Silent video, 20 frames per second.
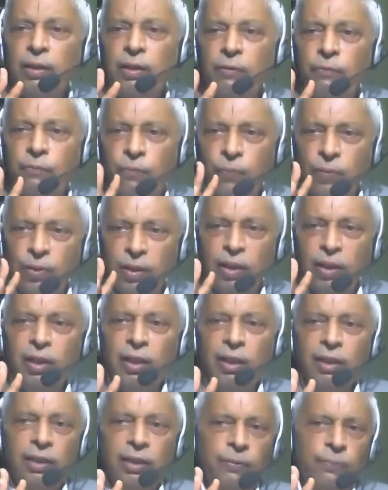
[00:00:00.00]
If
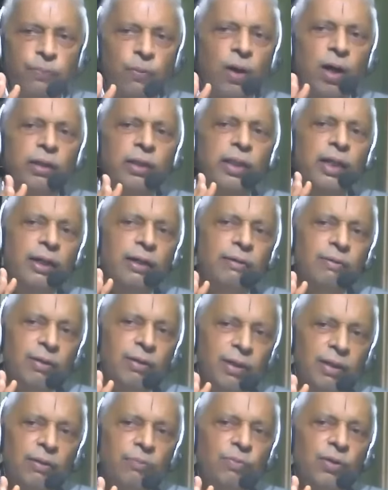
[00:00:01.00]
the father,
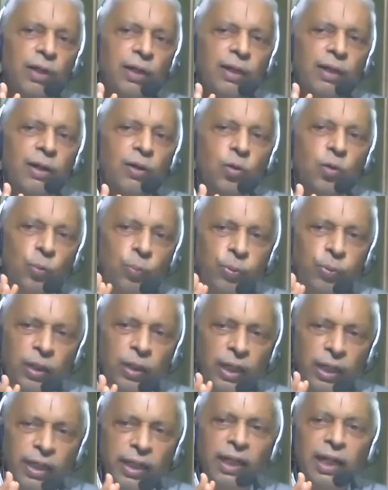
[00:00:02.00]
to put
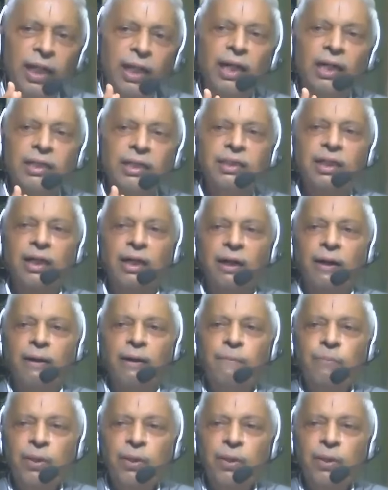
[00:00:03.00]
it in a nutshell,